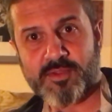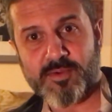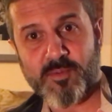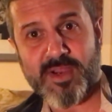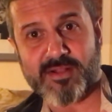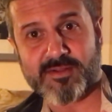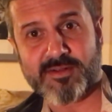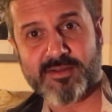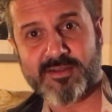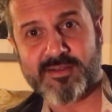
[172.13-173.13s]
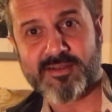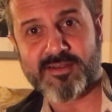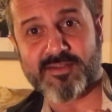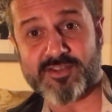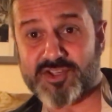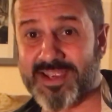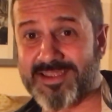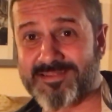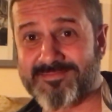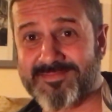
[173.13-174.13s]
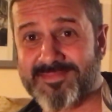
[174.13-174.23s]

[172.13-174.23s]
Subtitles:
the wiggle and the shake.